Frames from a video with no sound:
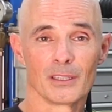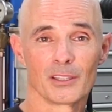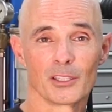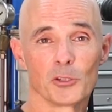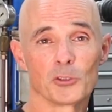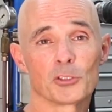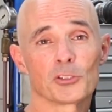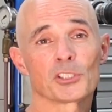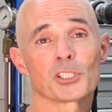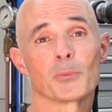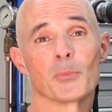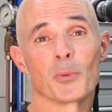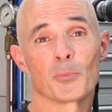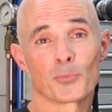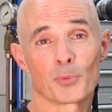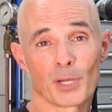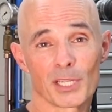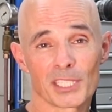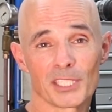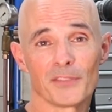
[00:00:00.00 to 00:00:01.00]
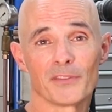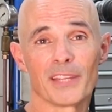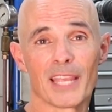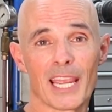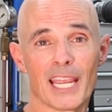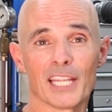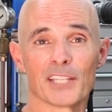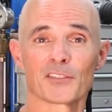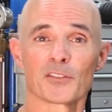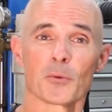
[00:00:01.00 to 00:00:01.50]
Those are some impressive
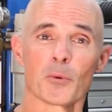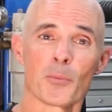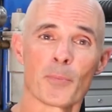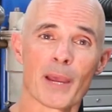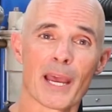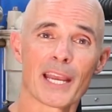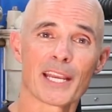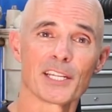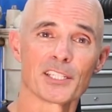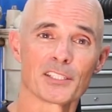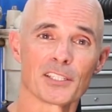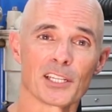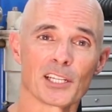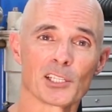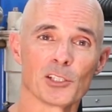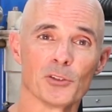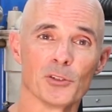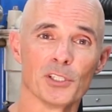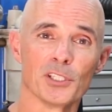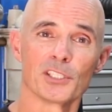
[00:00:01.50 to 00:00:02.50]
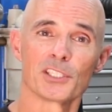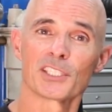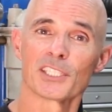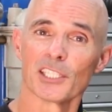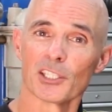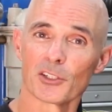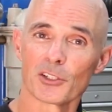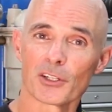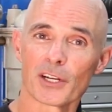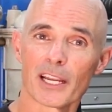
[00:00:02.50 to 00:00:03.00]
gains from a package that included
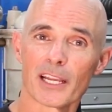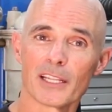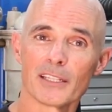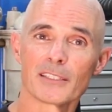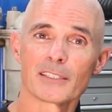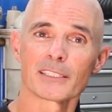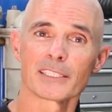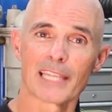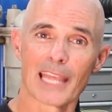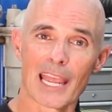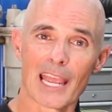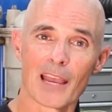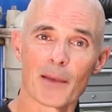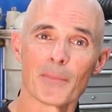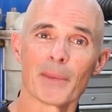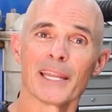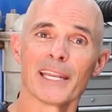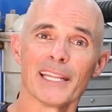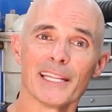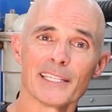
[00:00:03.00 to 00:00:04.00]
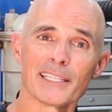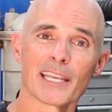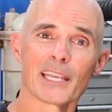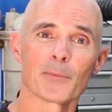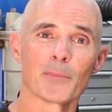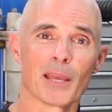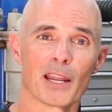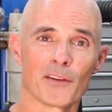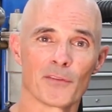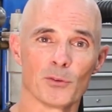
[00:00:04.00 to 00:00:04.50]
cylinder heads, cam, and
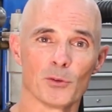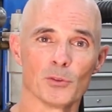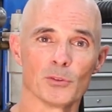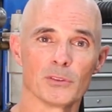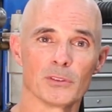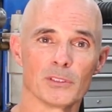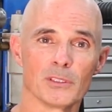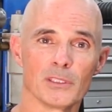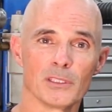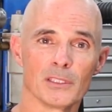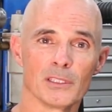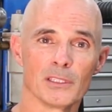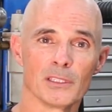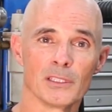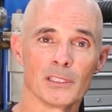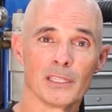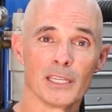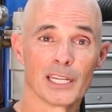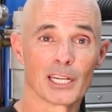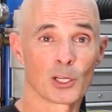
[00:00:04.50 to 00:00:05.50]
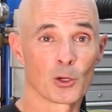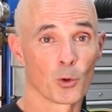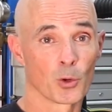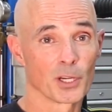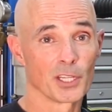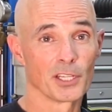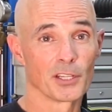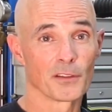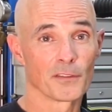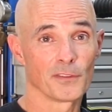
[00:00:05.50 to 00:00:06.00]
intake manifold. And
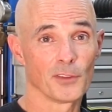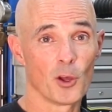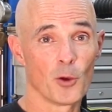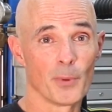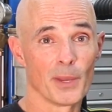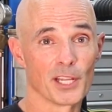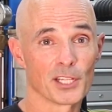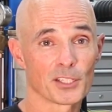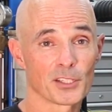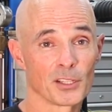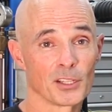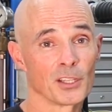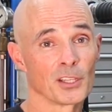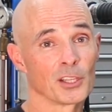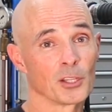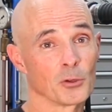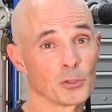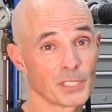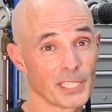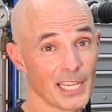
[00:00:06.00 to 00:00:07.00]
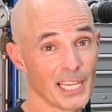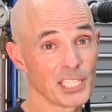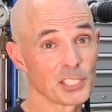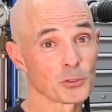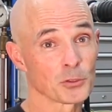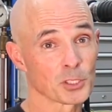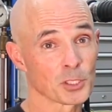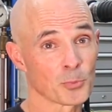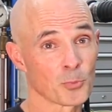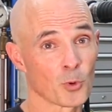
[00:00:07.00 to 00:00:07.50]
according to the flow bench, those
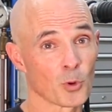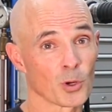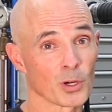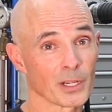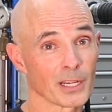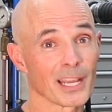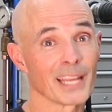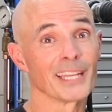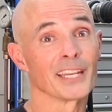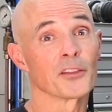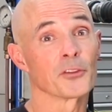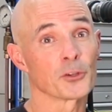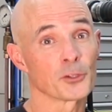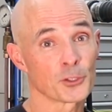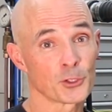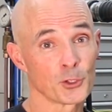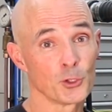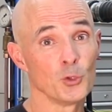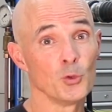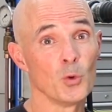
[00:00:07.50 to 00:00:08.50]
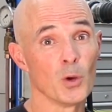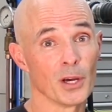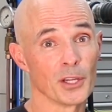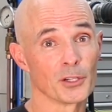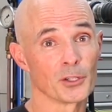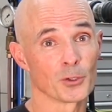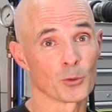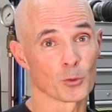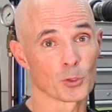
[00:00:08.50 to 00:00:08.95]
heads will support another 200